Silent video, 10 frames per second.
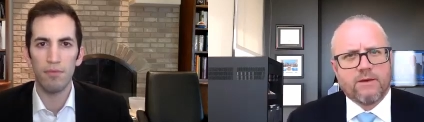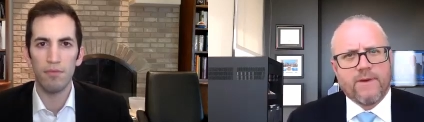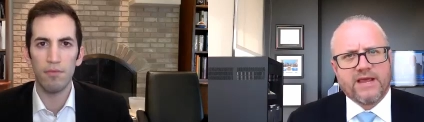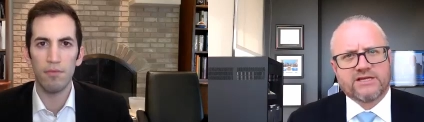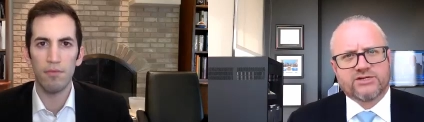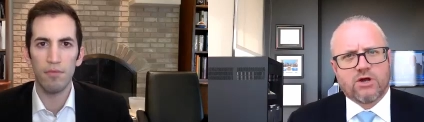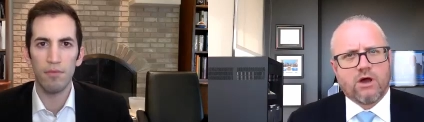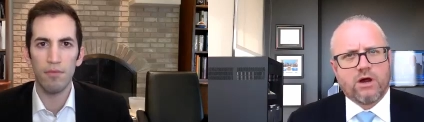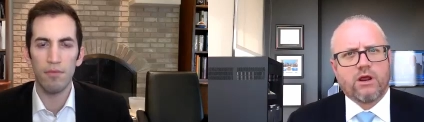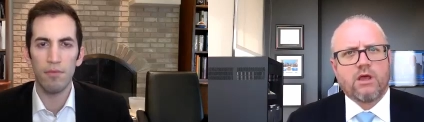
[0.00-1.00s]
Speaker 1: based
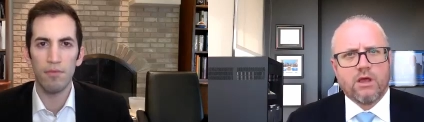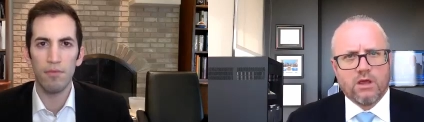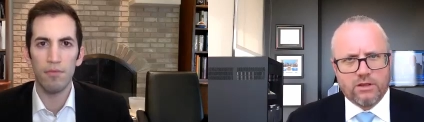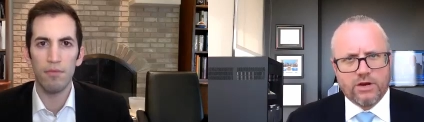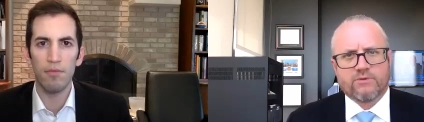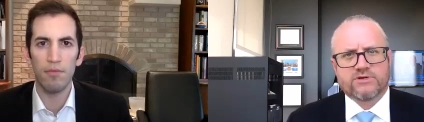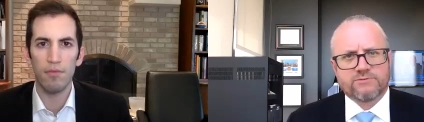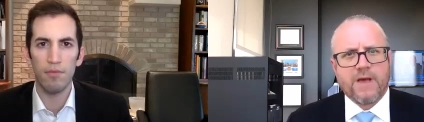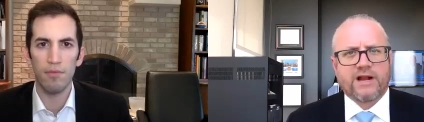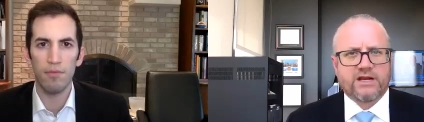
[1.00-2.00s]
on their
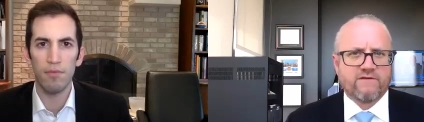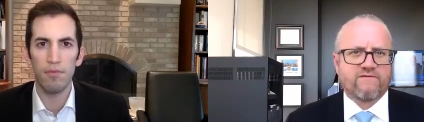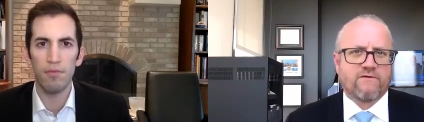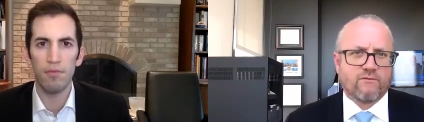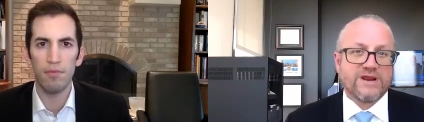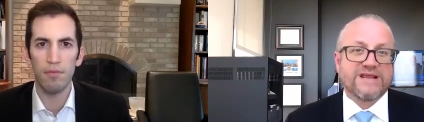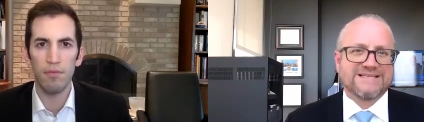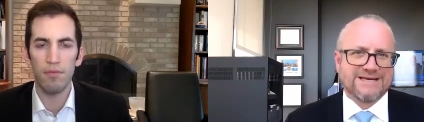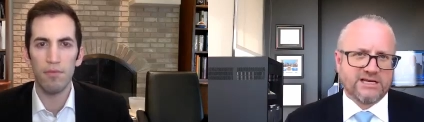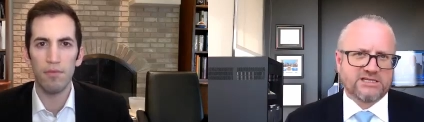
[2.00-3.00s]
respective
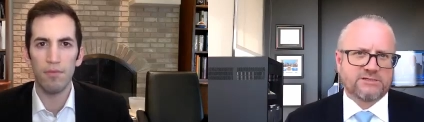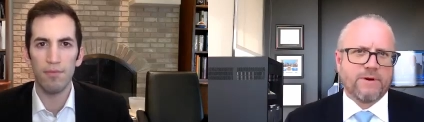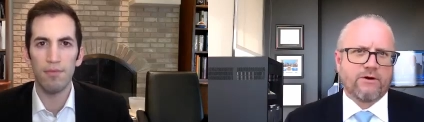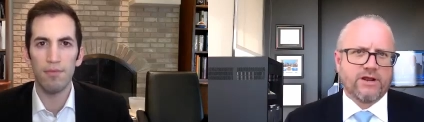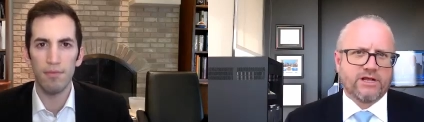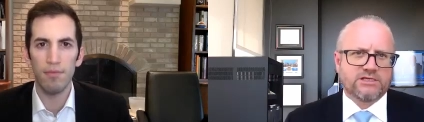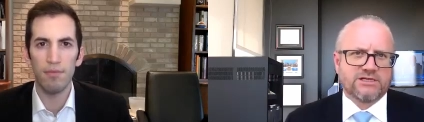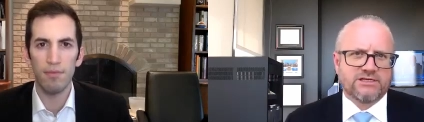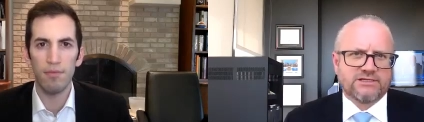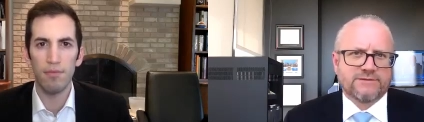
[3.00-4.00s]
recent
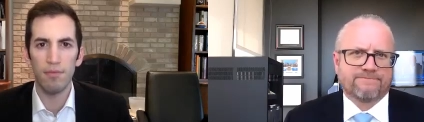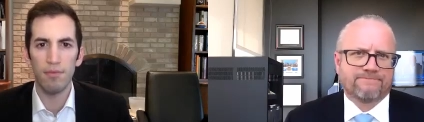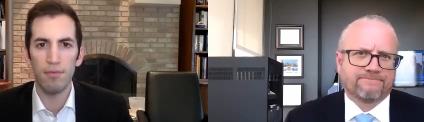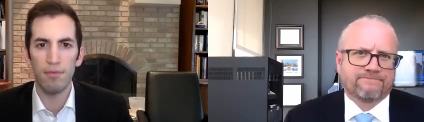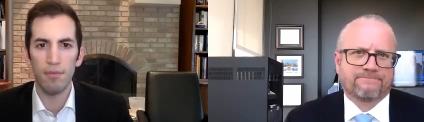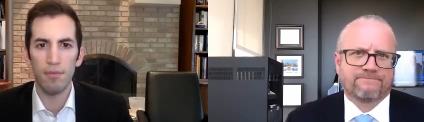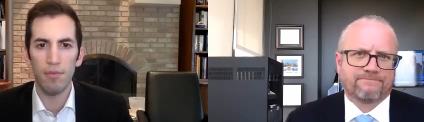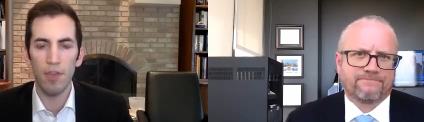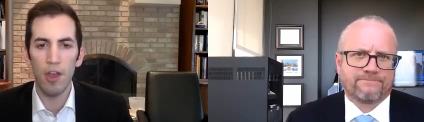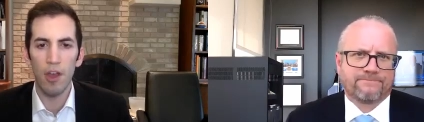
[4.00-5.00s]
experiences.
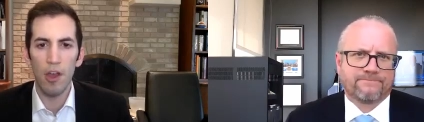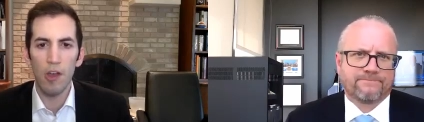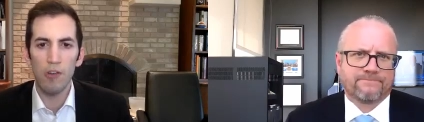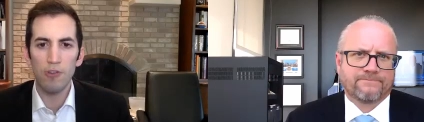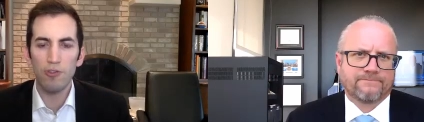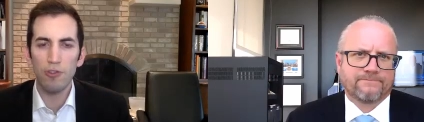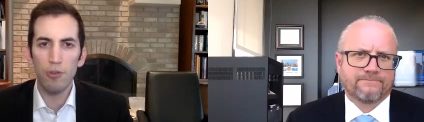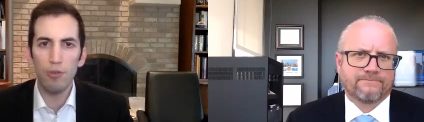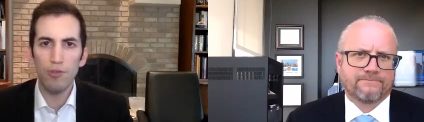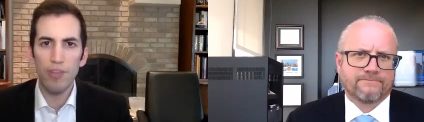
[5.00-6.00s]

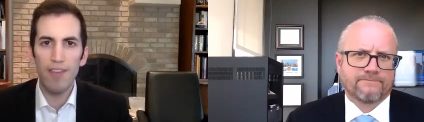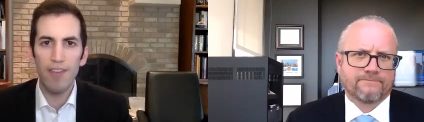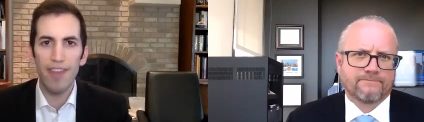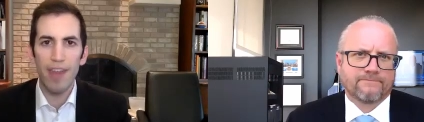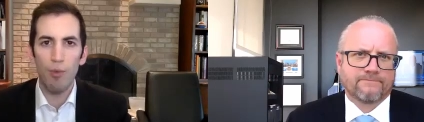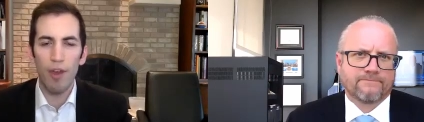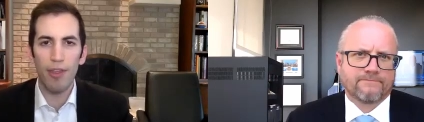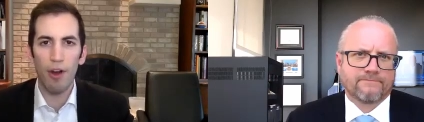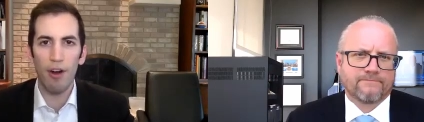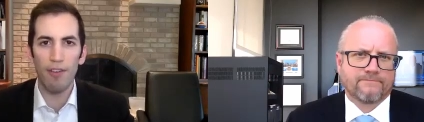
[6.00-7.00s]
Speaker 2: So, David, then
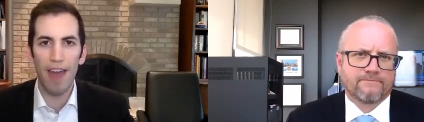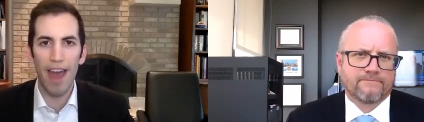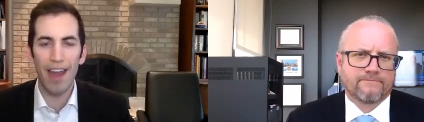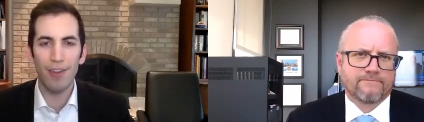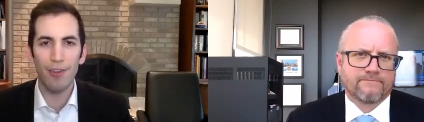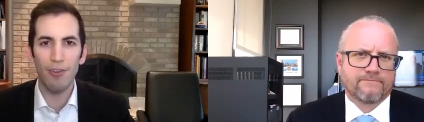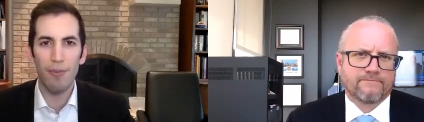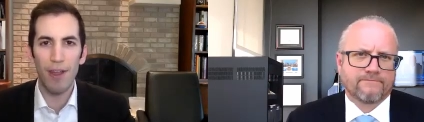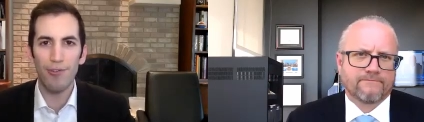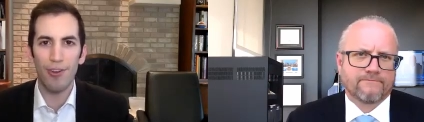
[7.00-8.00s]
with all that, you
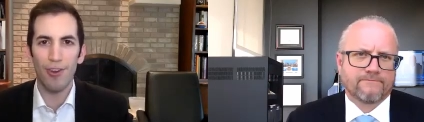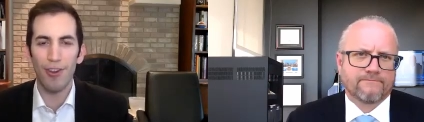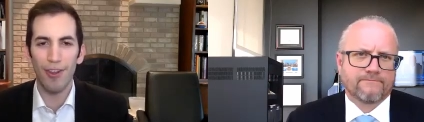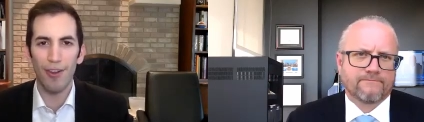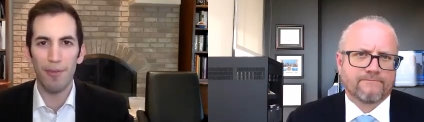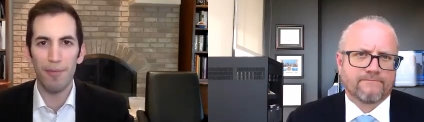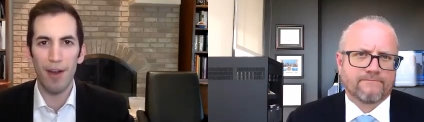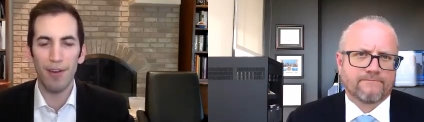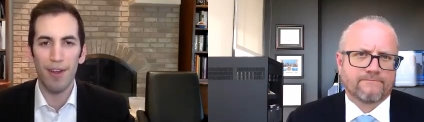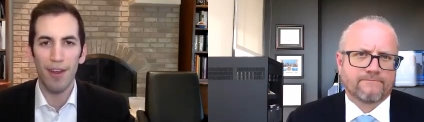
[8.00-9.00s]
mentioned earlier
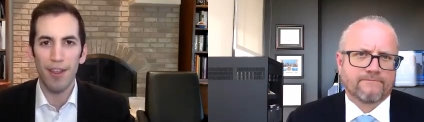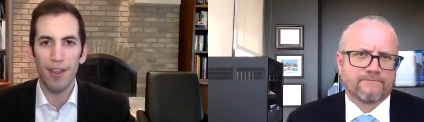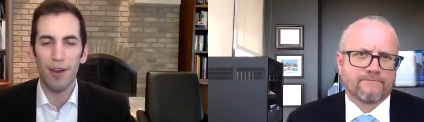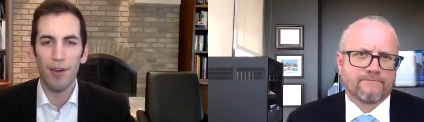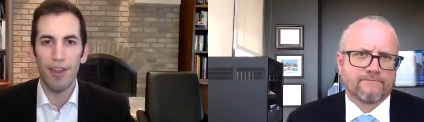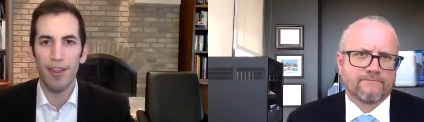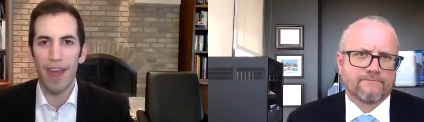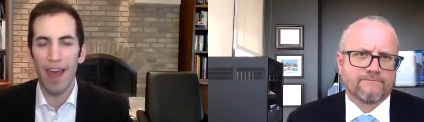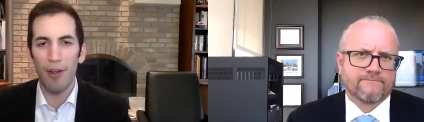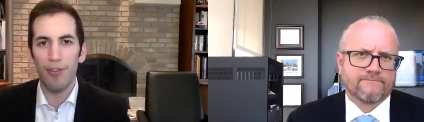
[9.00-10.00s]
about you know the,
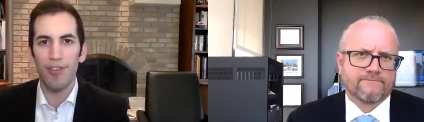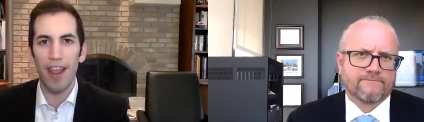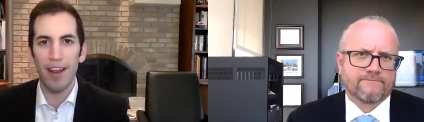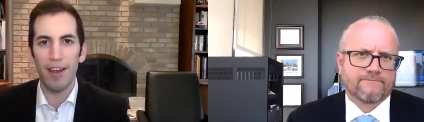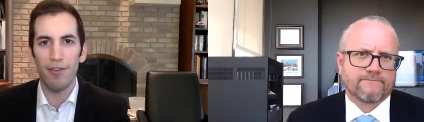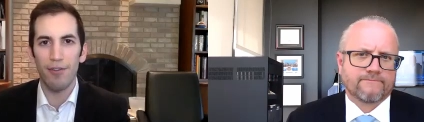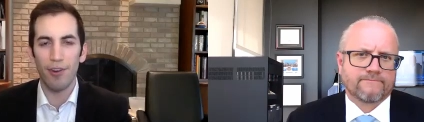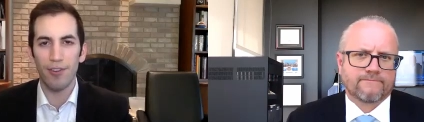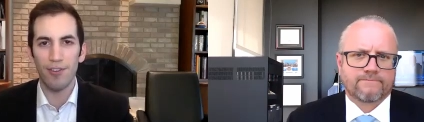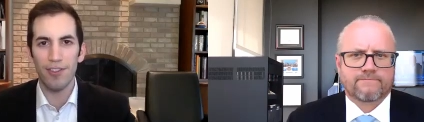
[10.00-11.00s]
the health data
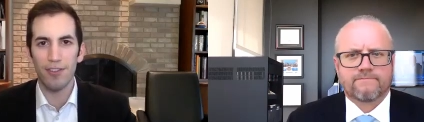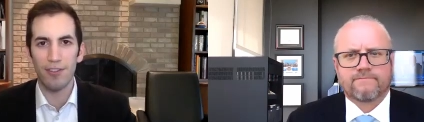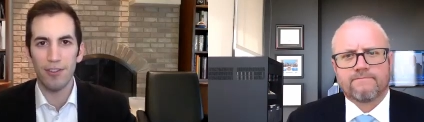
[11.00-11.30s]
versus the